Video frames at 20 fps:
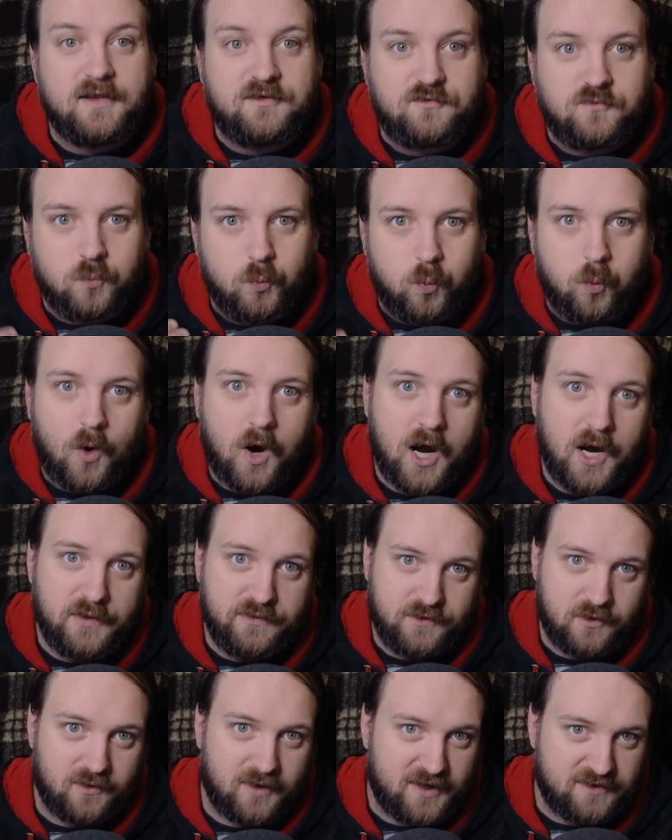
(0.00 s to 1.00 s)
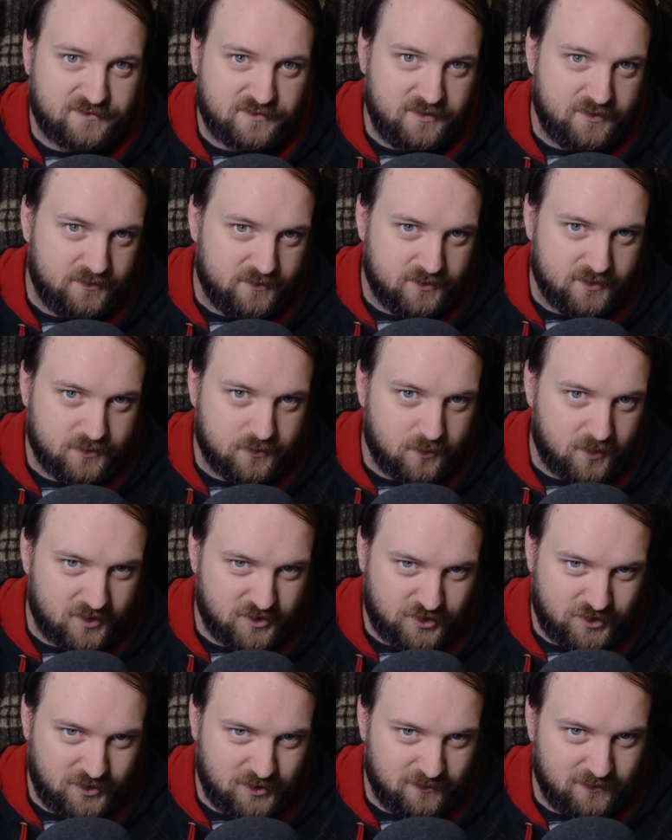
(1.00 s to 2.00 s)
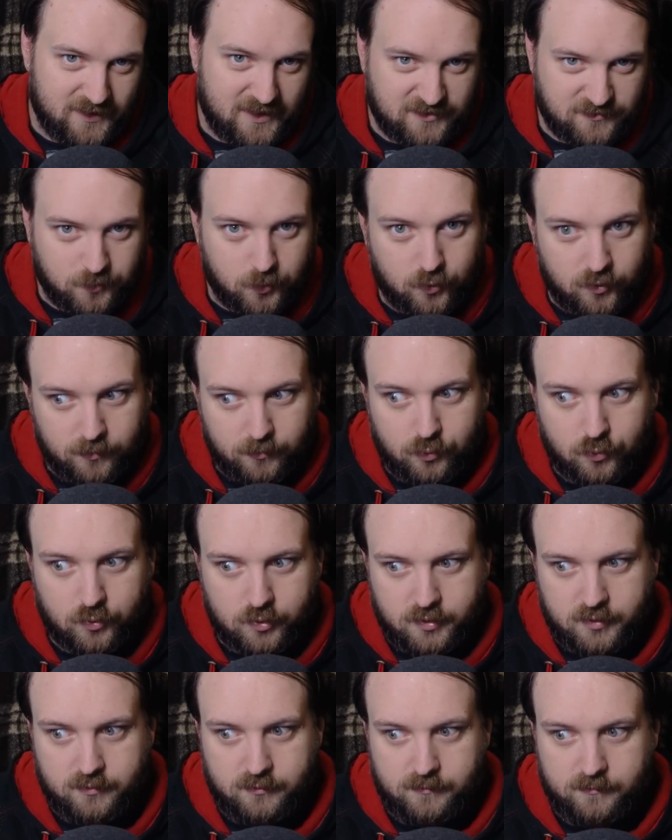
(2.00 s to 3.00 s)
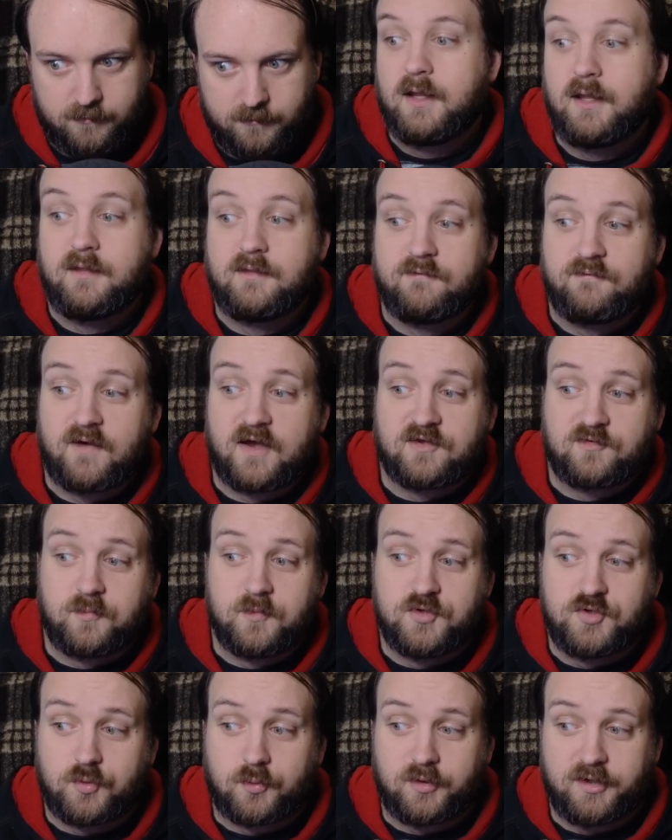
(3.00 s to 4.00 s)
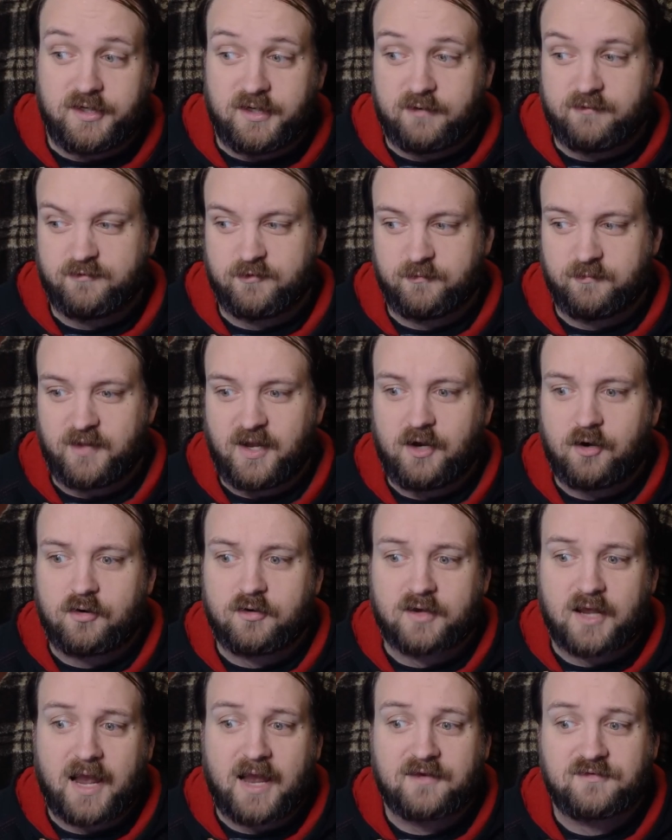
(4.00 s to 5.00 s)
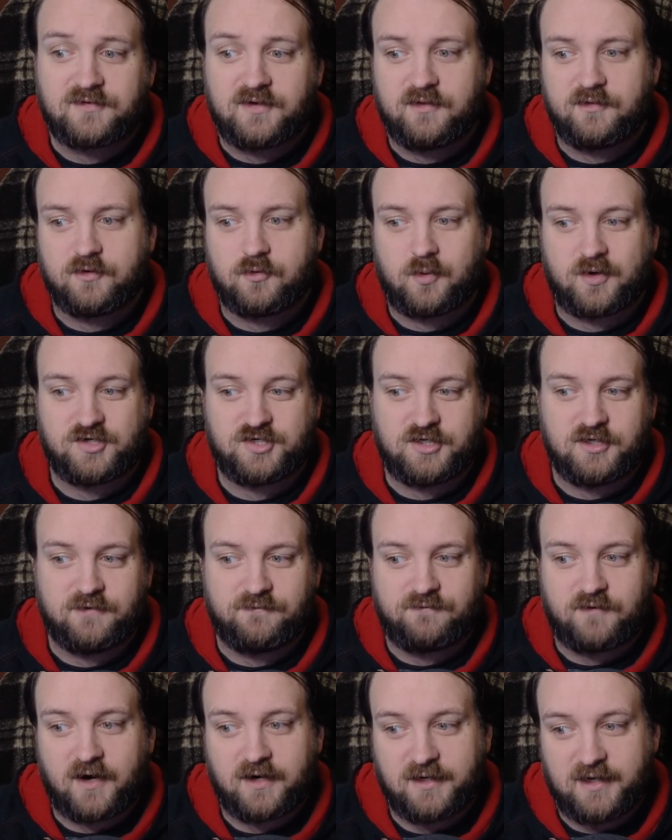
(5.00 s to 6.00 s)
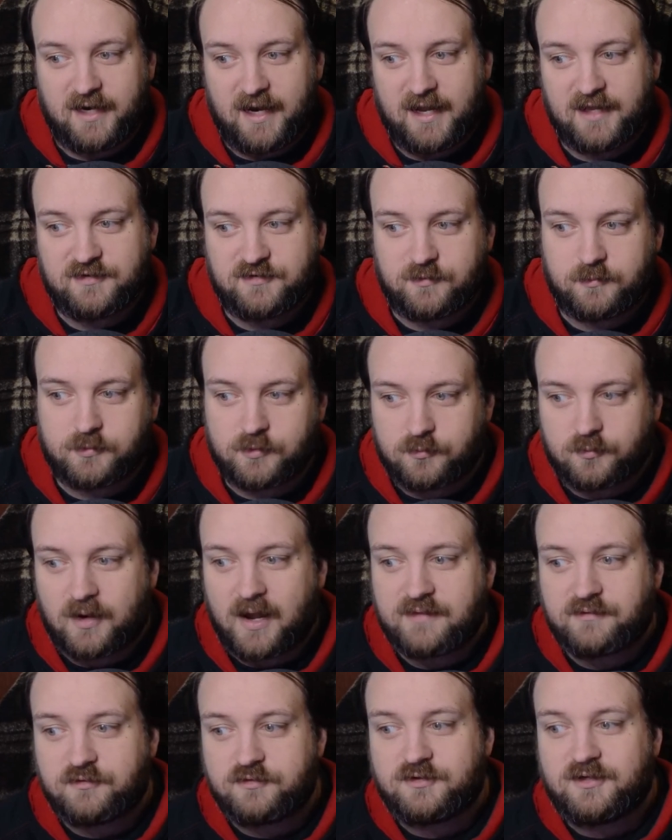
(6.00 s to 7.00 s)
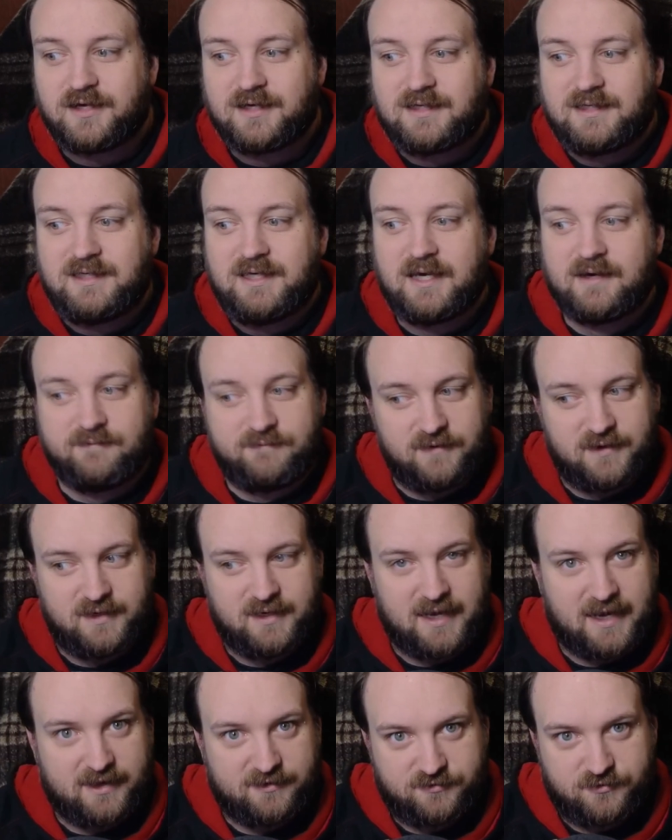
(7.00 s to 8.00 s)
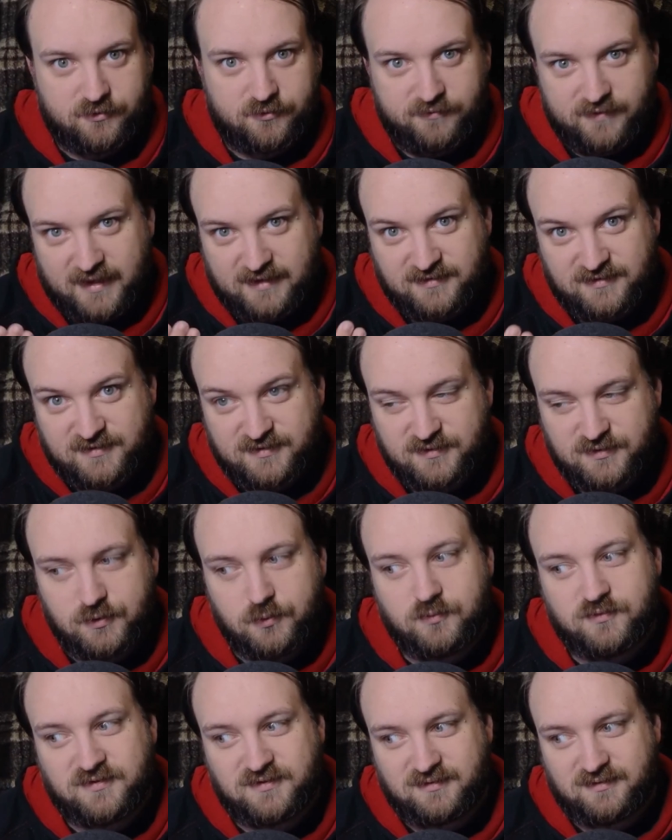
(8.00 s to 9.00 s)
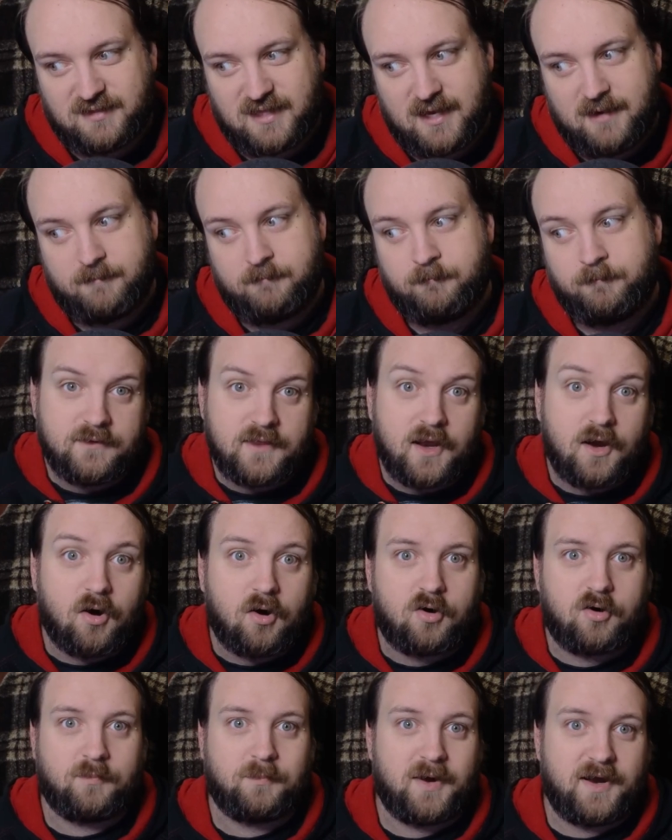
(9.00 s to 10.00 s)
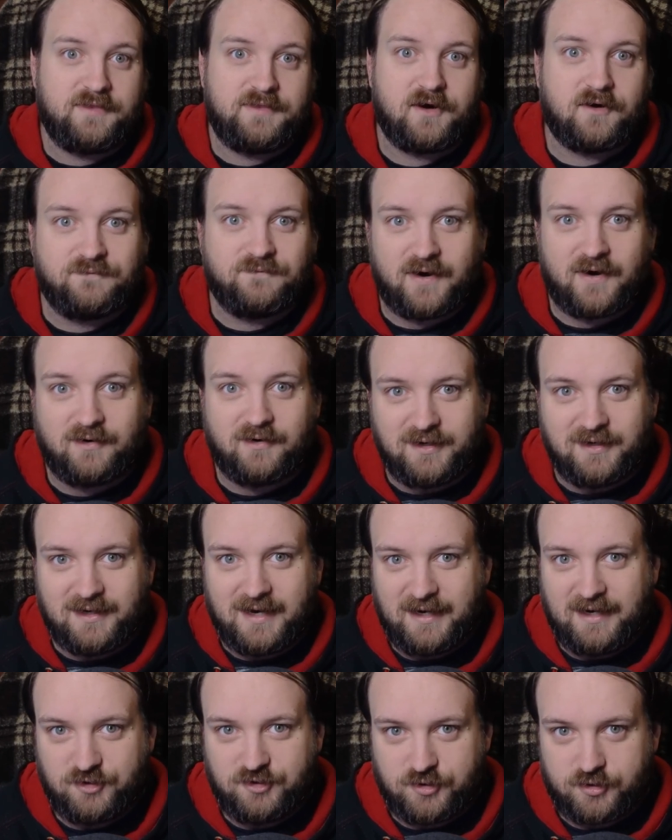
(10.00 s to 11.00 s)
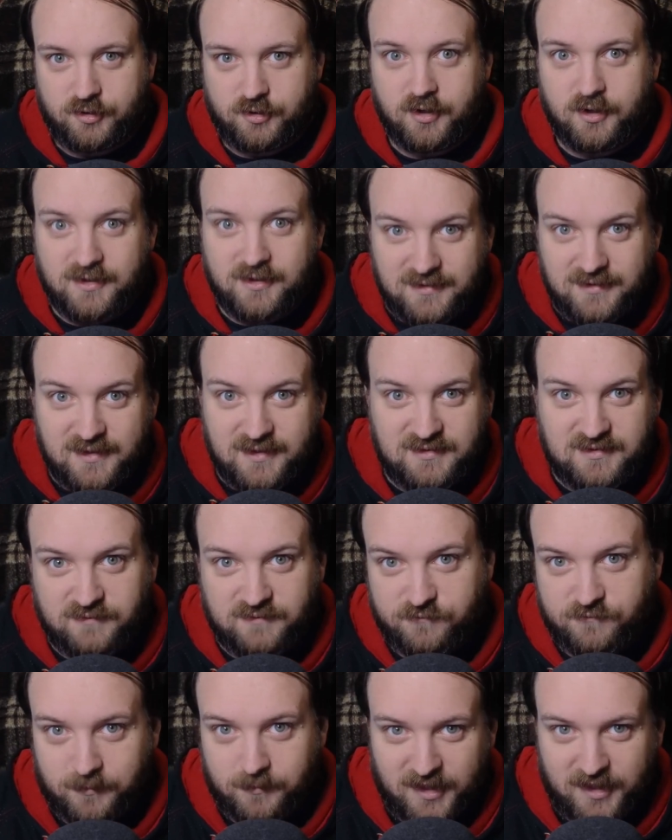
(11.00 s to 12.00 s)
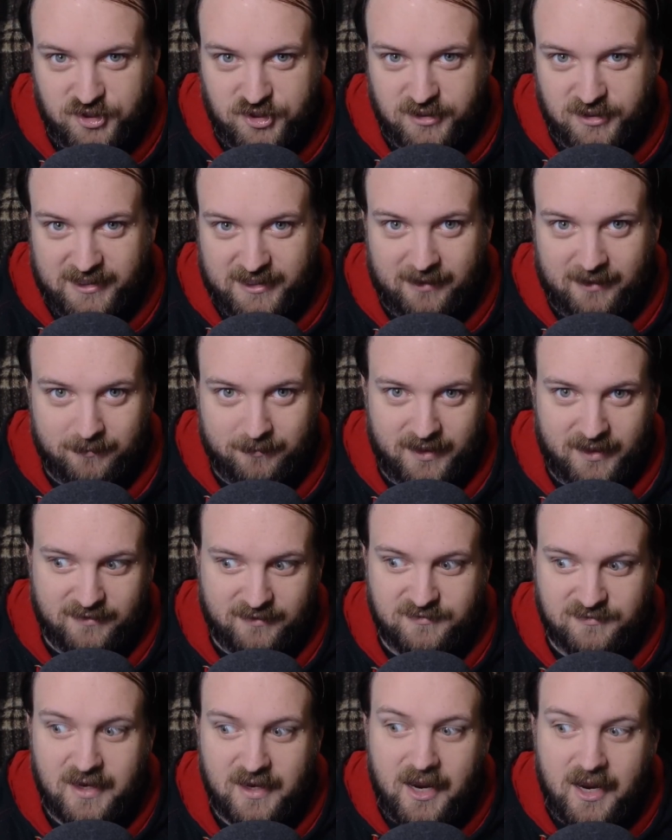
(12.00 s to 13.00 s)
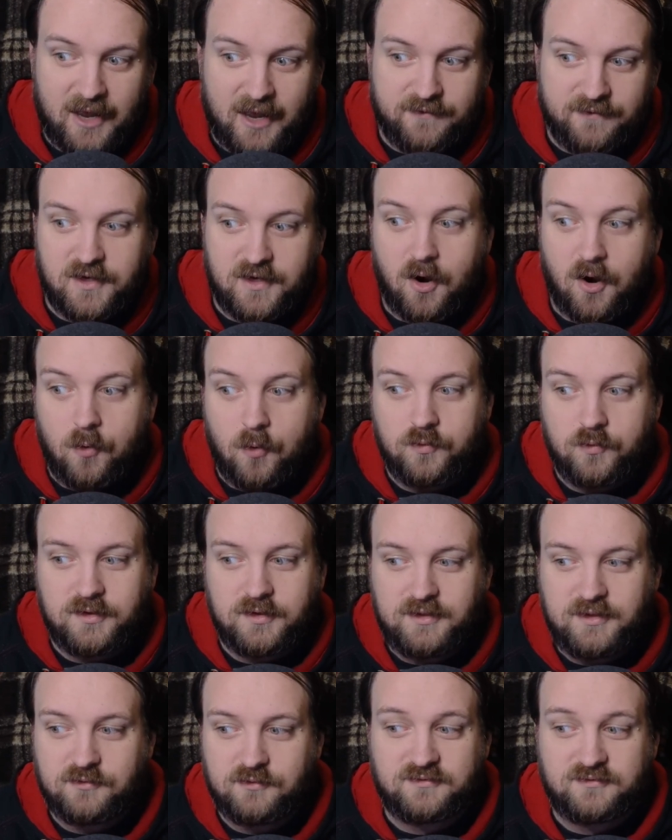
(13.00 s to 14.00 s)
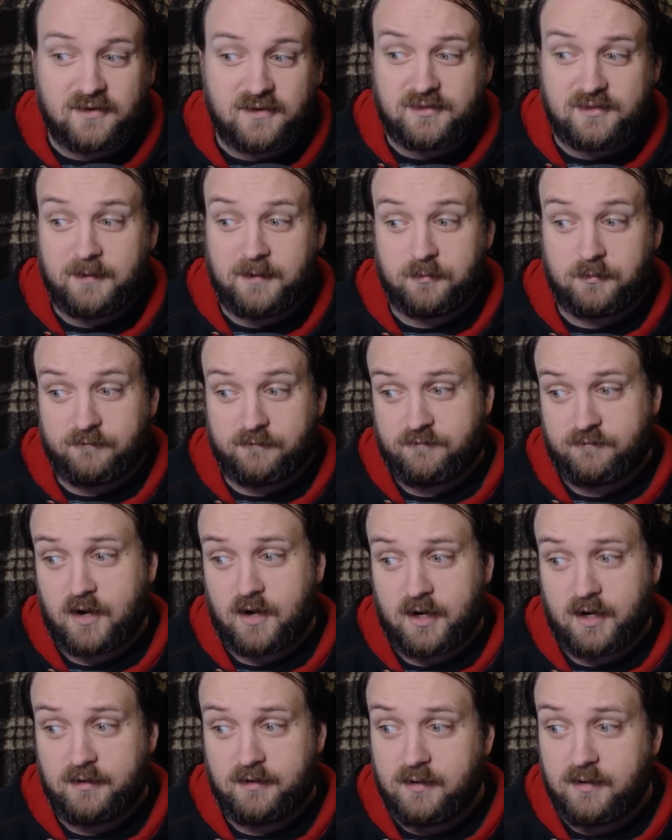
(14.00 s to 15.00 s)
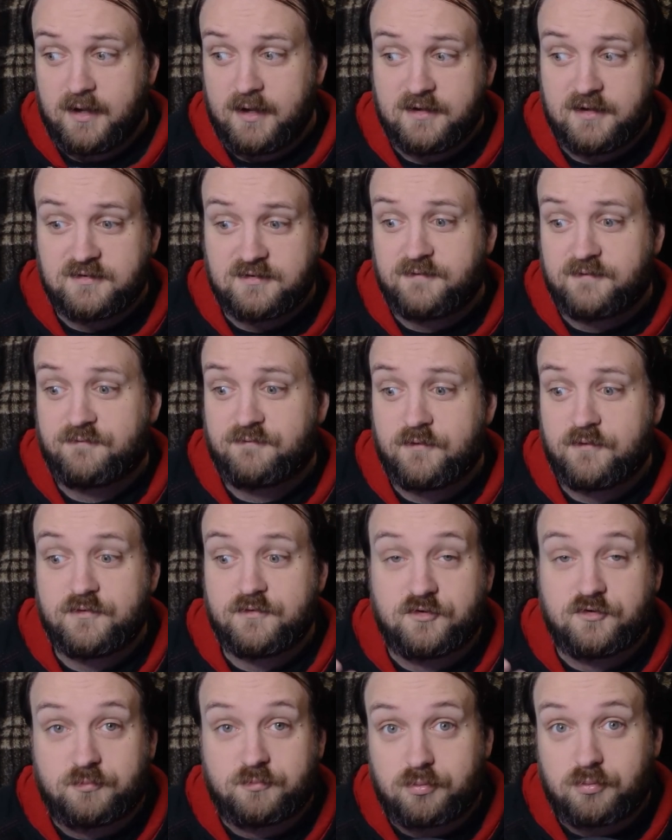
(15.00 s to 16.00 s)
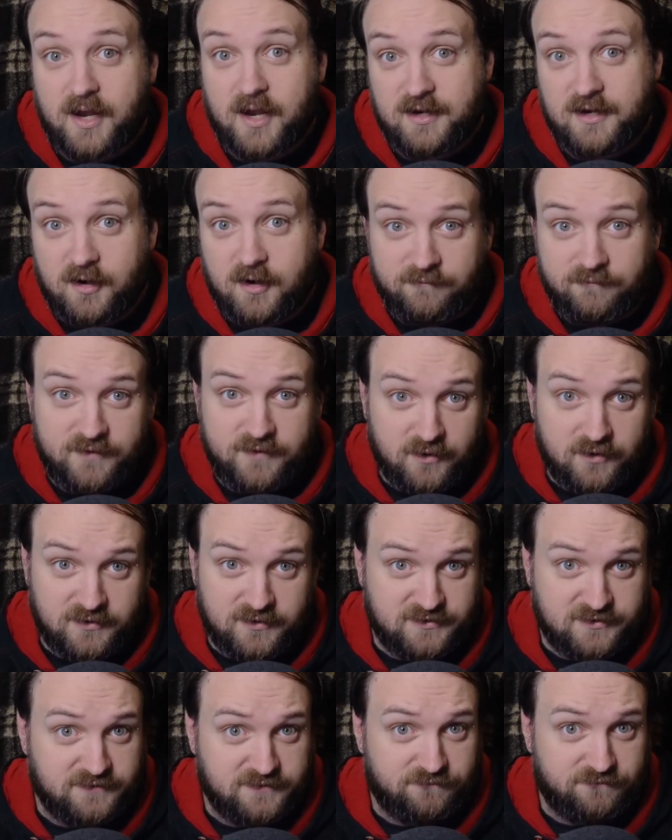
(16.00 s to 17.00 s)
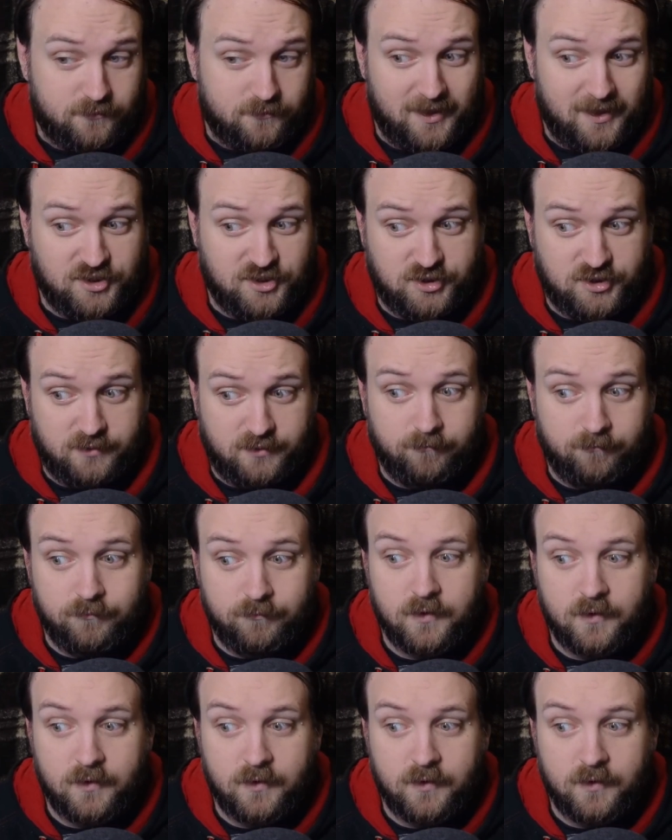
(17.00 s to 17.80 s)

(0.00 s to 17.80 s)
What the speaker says: It's why they're asking the question that's more important. In the vast majority of them, they aren't asking the question to find an answer, but rather to give an answer that suits them. They are, by their very nature, disinformation campaigns, and the only use that they provide is the further spread of their disinformation.